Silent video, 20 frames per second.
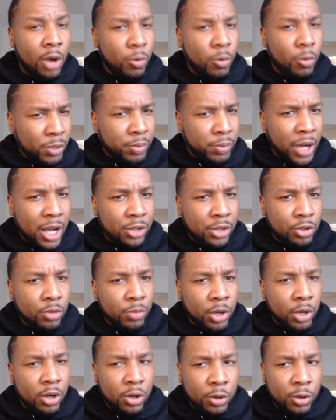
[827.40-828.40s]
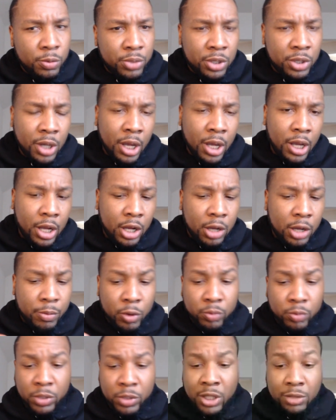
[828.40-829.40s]
with Patrick Mahomes.
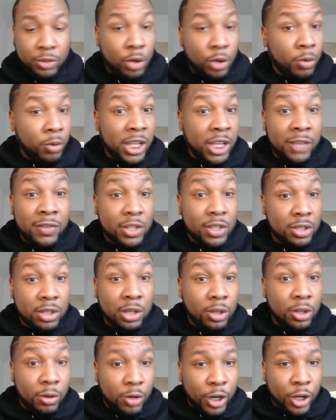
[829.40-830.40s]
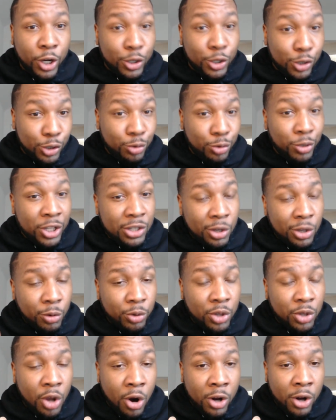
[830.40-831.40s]
But, you know, even still, 120
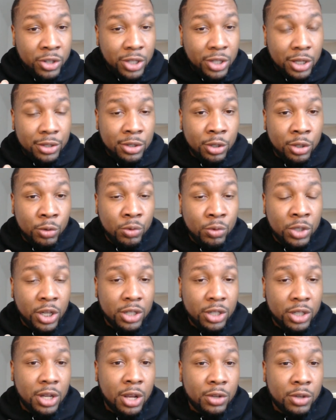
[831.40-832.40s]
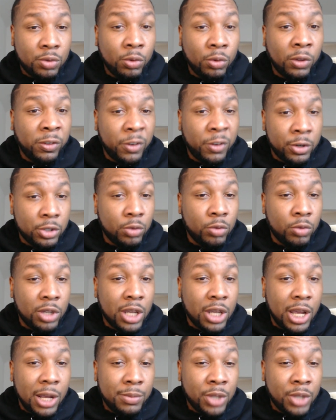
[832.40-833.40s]
total yards and 2 touchdowns through the first 3
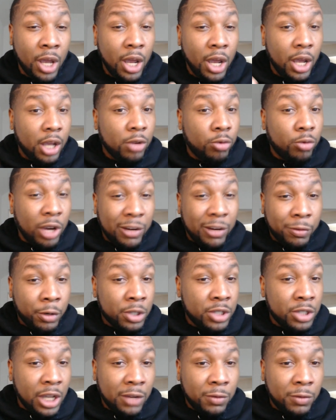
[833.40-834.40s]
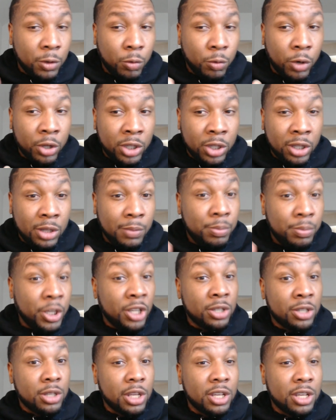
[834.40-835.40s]
games. Great for Xavier Worthy. The
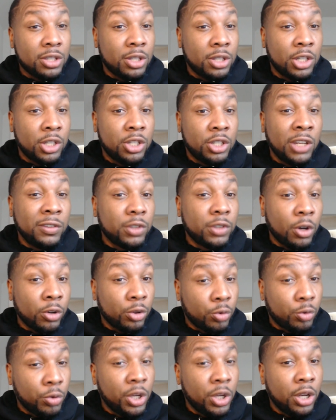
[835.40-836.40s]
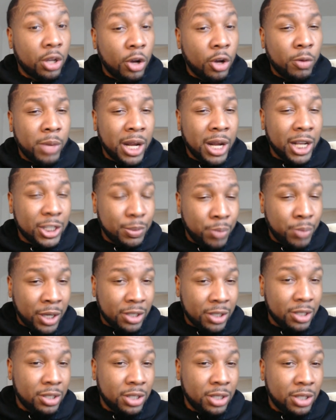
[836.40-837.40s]
biggest thing is the Chiefs are 3-0, but I
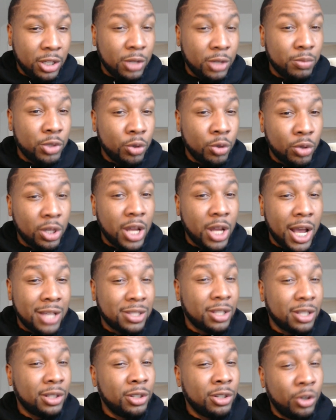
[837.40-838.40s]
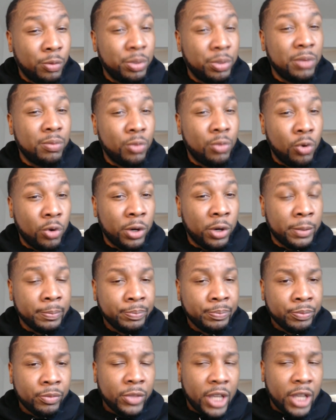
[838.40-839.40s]
expect to see him utilized a little bit more
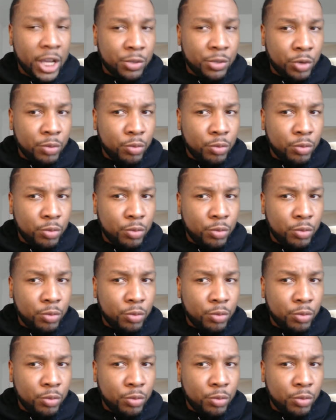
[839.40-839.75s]
as we